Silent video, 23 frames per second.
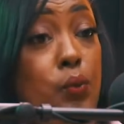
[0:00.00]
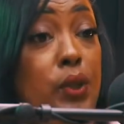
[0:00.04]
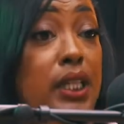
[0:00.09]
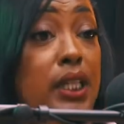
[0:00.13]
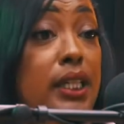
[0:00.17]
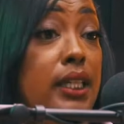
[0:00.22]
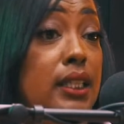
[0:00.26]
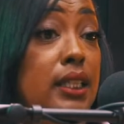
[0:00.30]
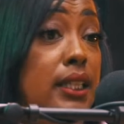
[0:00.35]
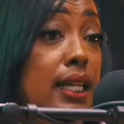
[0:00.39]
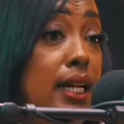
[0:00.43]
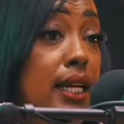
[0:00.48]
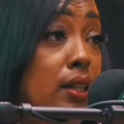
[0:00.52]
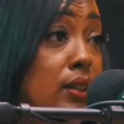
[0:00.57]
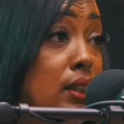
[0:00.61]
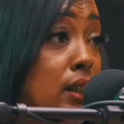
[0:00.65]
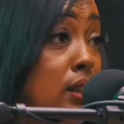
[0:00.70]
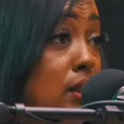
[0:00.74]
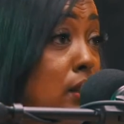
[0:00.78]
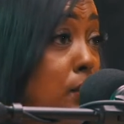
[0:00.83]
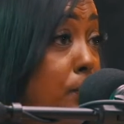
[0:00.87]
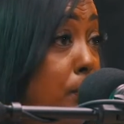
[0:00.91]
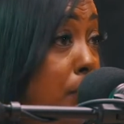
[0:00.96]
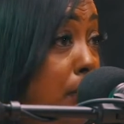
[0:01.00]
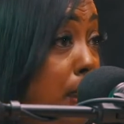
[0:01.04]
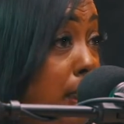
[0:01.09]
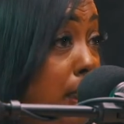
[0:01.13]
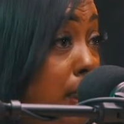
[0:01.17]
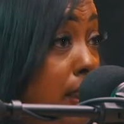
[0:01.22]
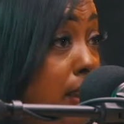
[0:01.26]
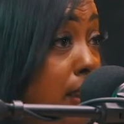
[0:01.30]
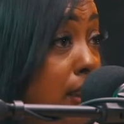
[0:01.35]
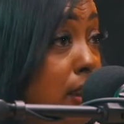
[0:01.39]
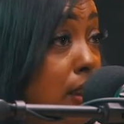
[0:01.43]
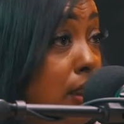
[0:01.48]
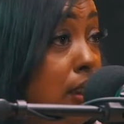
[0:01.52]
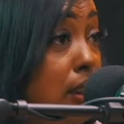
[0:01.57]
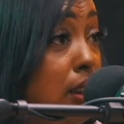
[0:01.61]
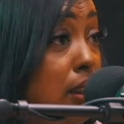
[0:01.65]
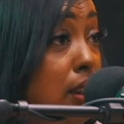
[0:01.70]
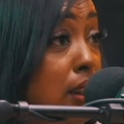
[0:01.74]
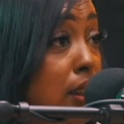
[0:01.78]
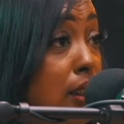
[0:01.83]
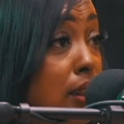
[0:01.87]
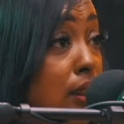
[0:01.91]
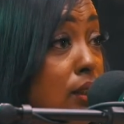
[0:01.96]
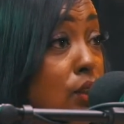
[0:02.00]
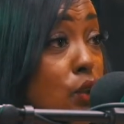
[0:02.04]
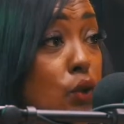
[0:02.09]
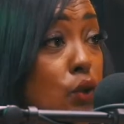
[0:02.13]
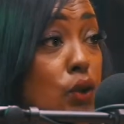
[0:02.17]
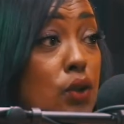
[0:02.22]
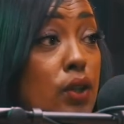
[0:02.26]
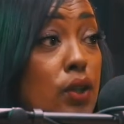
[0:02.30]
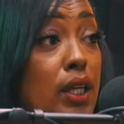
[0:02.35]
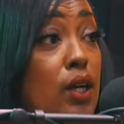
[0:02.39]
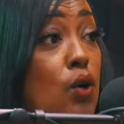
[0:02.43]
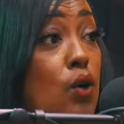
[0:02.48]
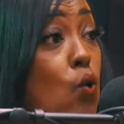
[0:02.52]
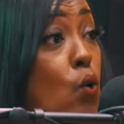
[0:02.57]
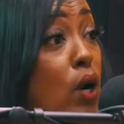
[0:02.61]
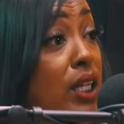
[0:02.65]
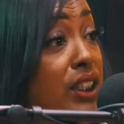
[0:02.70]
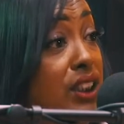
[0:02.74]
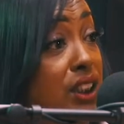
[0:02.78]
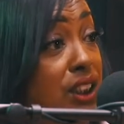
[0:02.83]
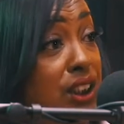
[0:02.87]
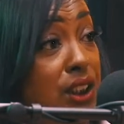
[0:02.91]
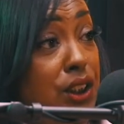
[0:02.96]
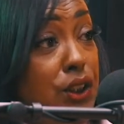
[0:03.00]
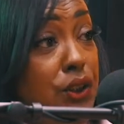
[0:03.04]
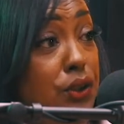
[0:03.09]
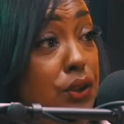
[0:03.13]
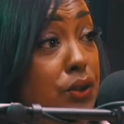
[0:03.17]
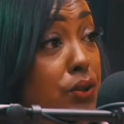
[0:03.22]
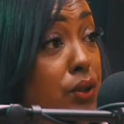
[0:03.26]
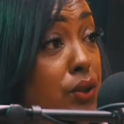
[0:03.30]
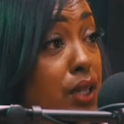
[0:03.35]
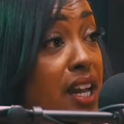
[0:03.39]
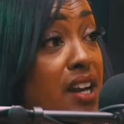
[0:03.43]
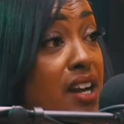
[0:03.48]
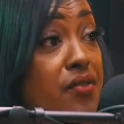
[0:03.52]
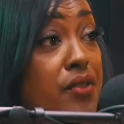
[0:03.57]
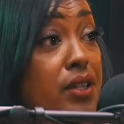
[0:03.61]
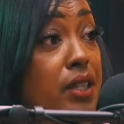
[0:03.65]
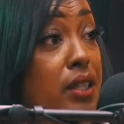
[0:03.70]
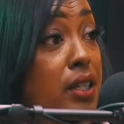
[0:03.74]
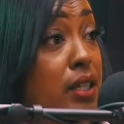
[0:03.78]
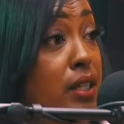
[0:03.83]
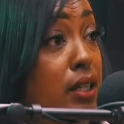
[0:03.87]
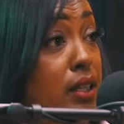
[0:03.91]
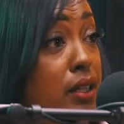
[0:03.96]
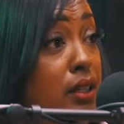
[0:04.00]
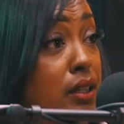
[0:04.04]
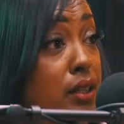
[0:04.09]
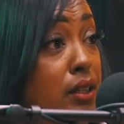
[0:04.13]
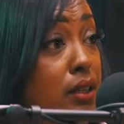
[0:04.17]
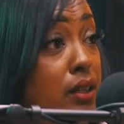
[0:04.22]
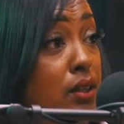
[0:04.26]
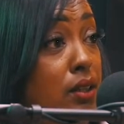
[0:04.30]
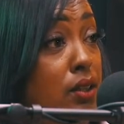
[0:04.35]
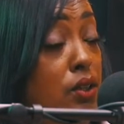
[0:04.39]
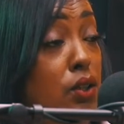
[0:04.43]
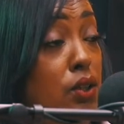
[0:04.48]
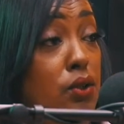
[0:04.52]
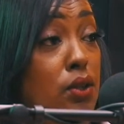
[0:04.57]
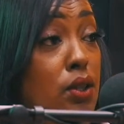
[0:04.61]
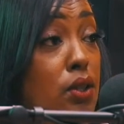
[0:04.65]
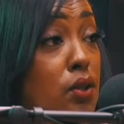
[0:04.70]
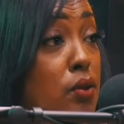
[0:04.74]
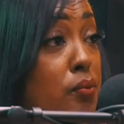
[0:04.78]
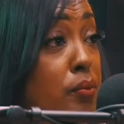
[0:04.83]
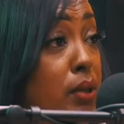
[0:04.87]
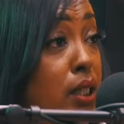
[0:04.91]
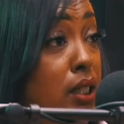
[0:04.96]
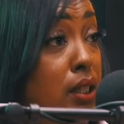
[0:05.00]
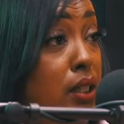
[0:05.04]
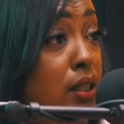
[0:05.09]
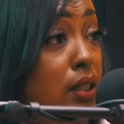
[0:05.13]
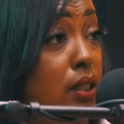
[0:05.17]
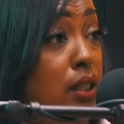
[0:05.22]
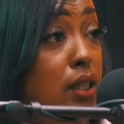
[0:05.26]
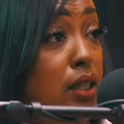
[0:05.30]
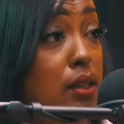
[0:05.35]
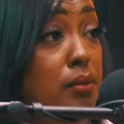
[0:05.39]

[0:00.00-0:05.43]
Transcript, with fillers: We get down to the place. You know, they questioning you, everything. You know me.